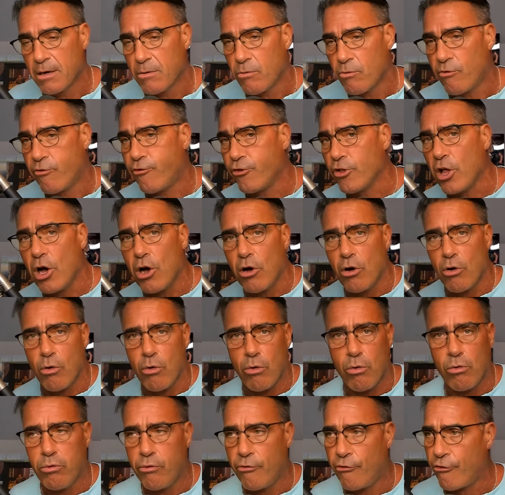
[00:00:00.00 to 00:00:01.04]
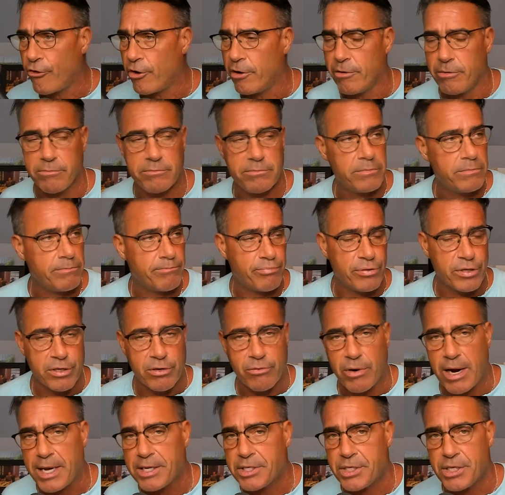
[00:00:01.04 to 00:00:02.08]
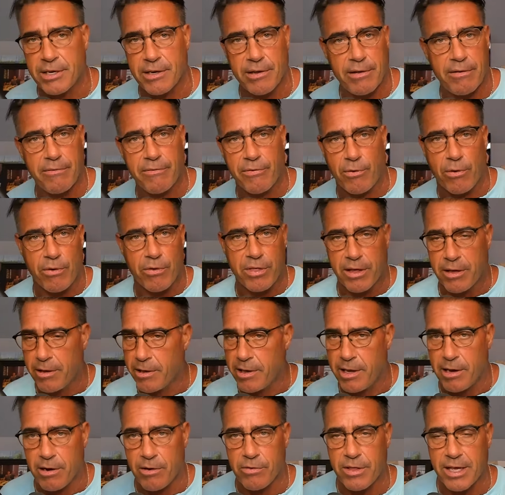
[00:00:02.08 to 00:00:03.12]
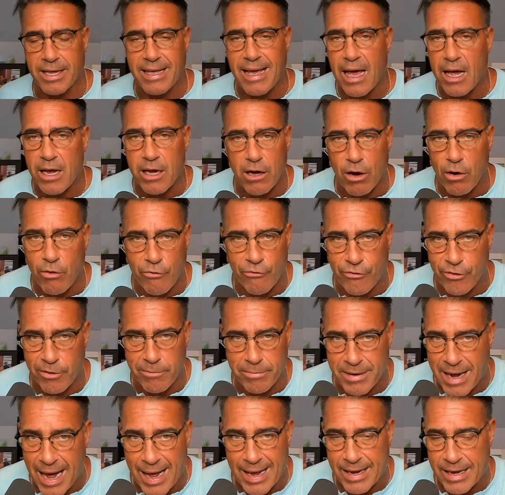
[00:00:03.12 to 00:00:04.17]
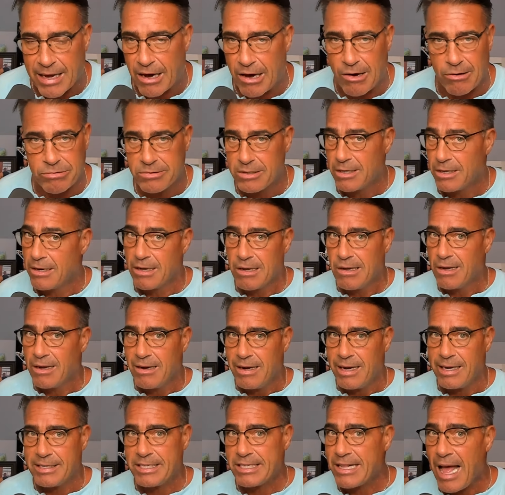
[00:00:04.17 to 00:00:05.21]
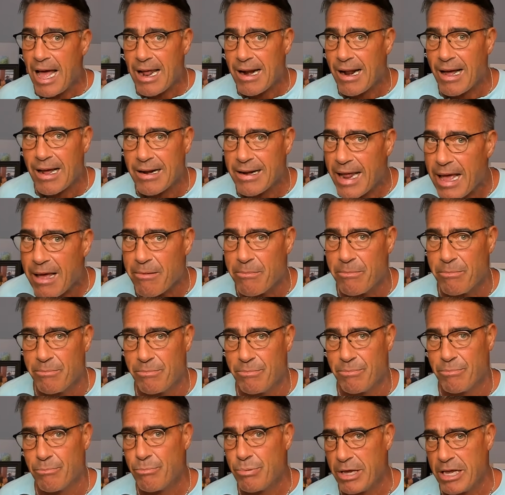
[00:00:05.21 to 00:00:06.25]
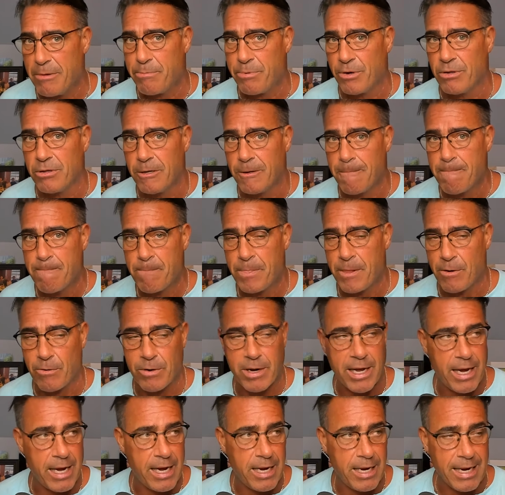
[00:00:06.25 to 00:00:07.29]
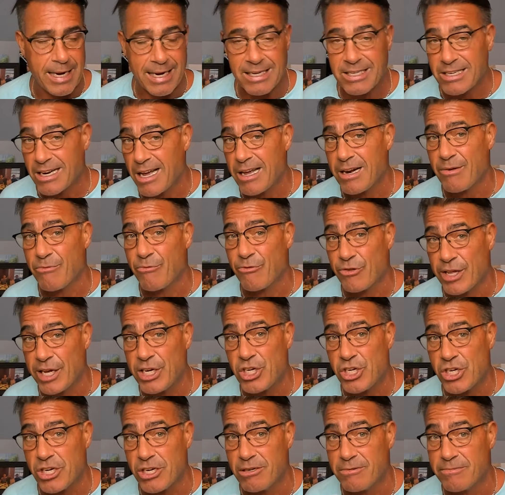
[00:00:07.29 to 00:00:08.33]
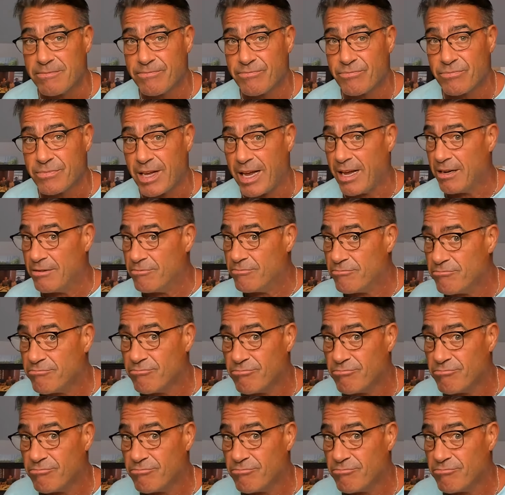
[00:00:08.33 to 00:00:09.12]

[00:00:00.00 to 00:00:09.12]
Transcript: flow from Progressive or the, you know, the Gecko from Geico. It's not on them, people. Okay. It's on inflation. And